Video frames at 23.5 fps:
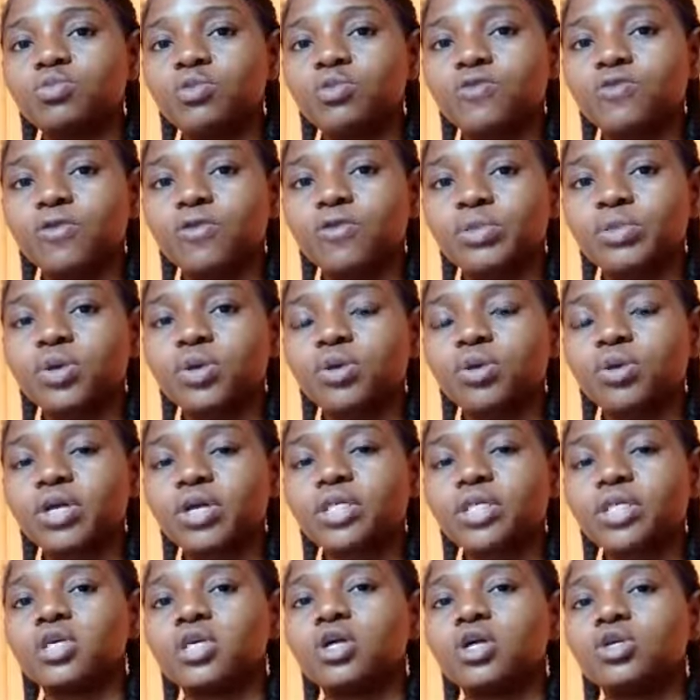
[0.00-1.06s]
All right,
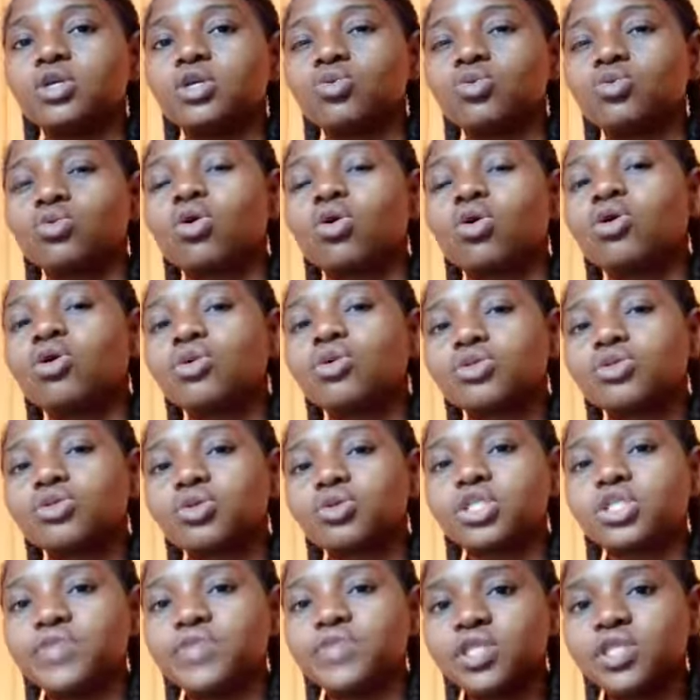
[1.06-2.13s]
so honor such
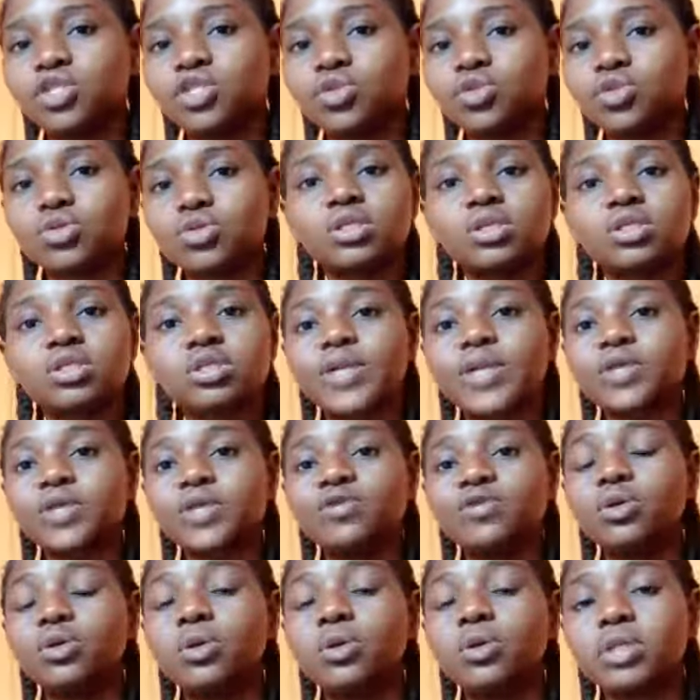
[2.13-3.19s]
invitations. It's part of the
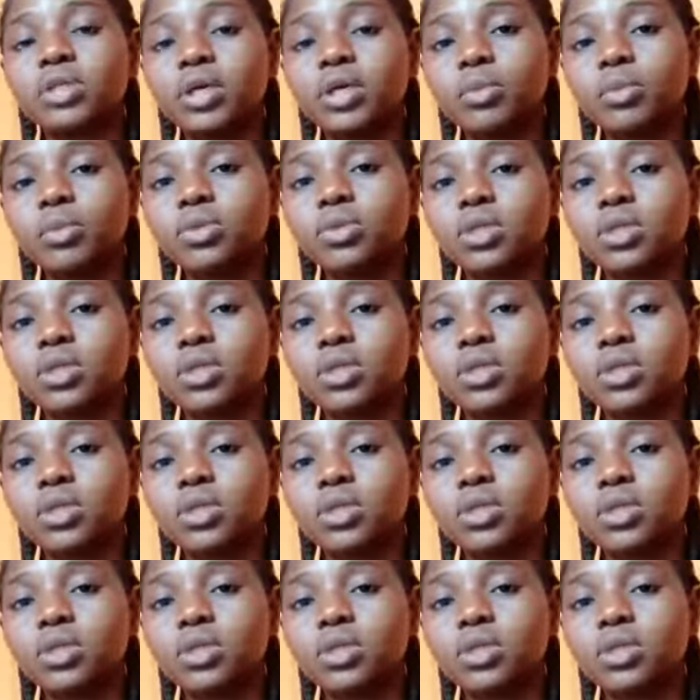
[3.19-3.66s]
long-term thing.